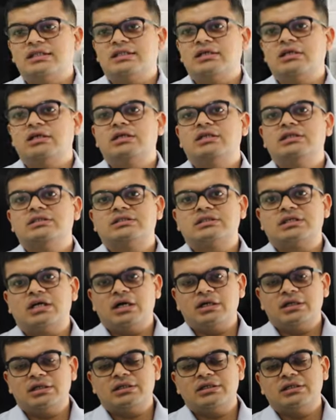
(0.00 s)
third is
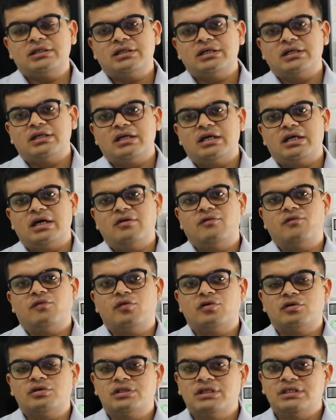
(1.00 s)
cut, and
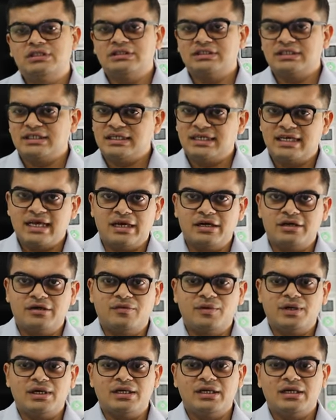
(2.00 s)
fourth is carat
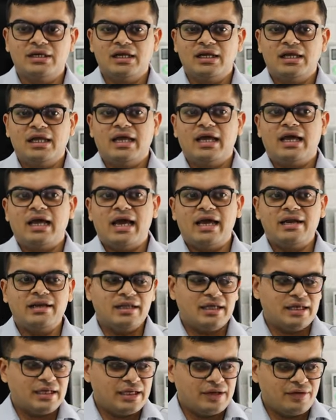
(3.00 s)
weight.
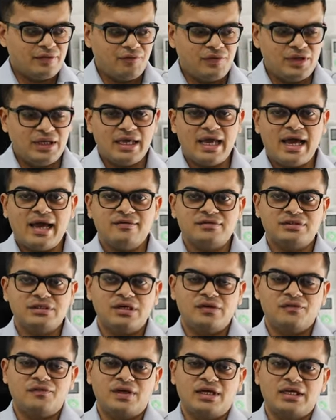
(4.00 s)
And we have
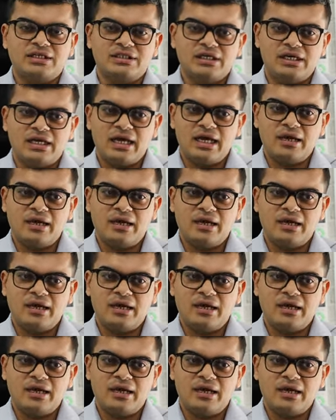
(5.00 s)
certification